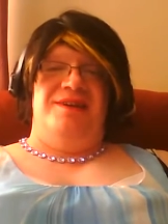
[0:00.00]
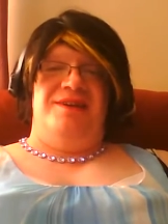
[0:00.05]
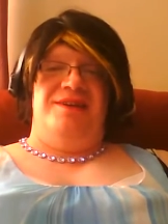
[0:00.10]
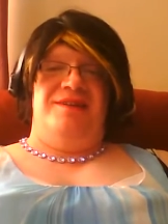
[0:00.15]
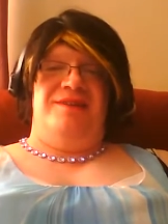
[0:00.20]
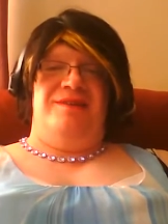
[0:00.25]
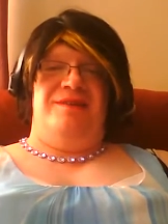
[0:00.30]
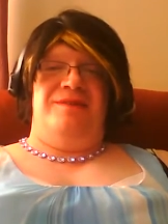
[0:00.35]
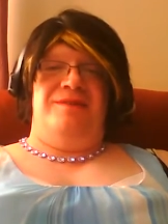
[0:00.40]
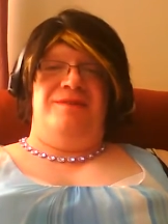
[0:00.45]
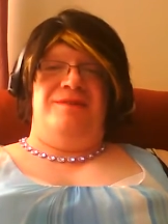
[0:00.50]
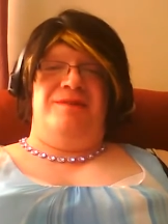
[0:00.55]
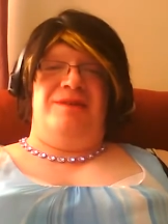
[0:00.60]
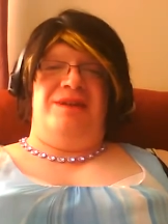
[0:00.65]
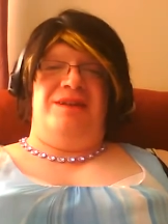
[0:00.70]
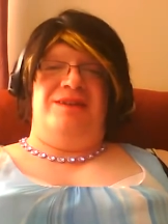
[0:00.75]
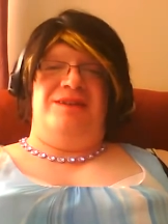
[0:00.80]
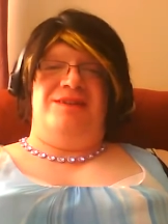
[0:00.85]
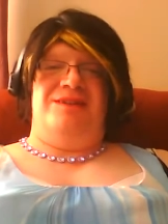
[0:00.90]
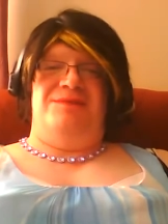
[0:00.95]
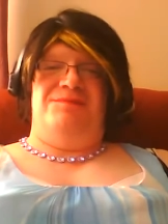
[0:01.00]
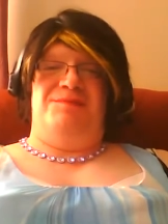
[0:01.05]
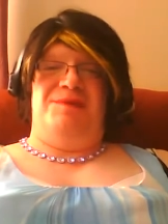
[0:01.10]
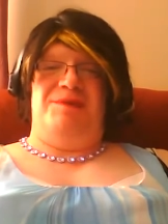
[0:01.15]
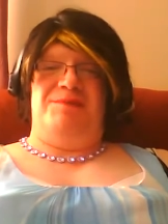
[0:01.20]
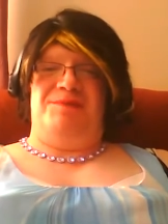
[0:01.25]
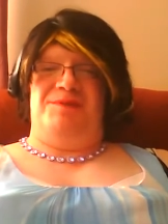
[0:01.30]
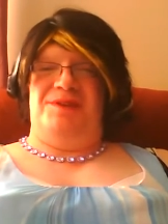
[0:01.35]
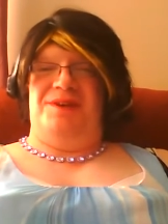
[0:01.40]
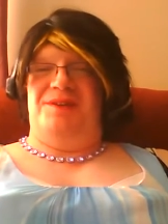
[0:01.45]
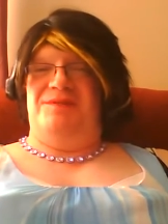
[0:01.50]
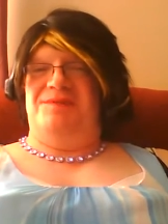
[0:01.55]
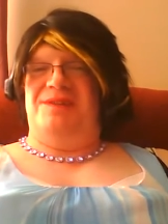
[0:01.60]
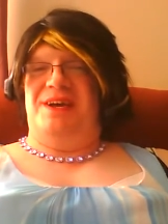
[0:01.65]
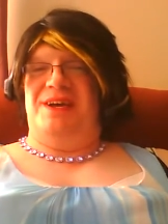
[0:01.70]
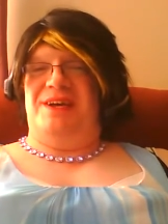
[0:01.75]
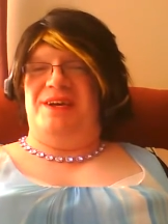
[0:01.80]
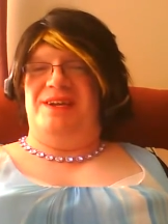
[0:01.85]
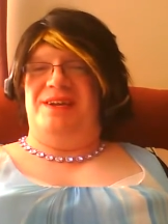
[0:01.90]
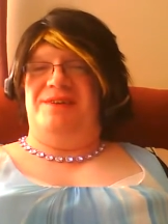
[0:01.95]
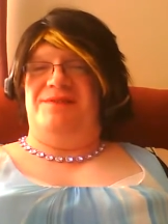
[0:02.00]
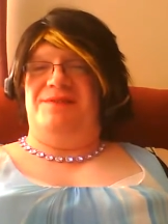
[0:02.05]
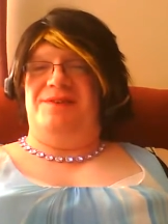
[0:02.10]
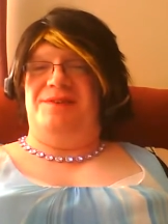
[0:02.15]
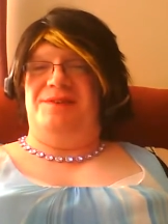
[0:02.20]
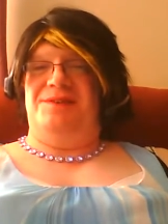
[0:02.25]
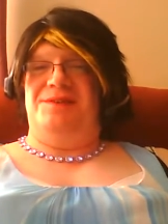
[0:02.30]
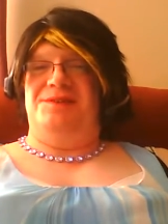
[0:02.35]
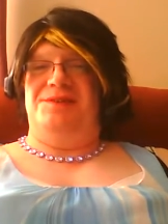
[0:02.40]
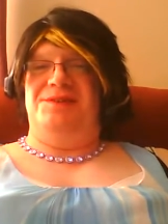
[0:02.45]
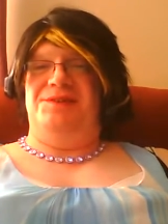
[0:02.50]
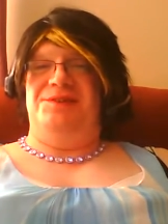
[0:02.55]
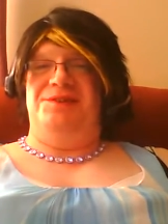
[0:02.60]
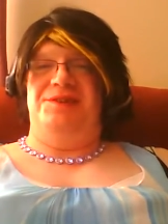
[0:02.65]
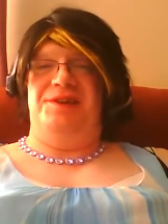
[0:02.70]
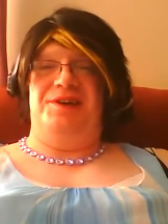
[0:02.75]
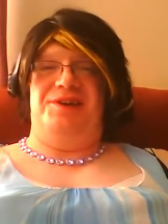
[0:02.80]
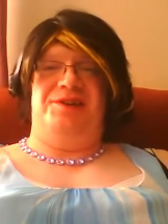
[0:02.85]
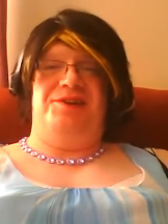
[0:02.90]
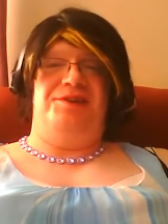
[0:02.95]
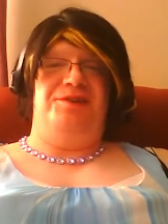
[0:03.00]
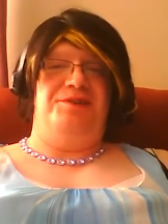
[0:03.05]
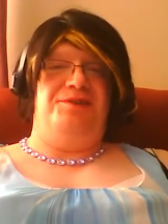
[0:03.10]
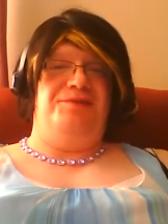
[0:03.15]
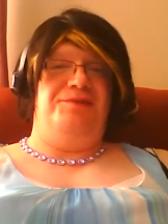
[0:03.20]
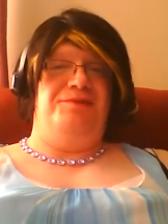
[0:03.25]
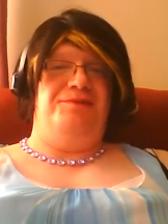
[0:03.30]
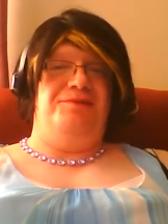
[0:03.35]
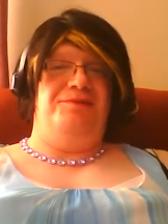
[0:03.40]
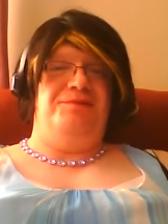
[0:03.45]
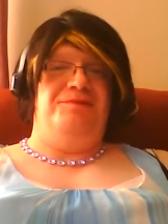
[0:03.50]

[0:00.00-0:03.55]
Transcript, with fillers: to the list of people that have taken their photos next to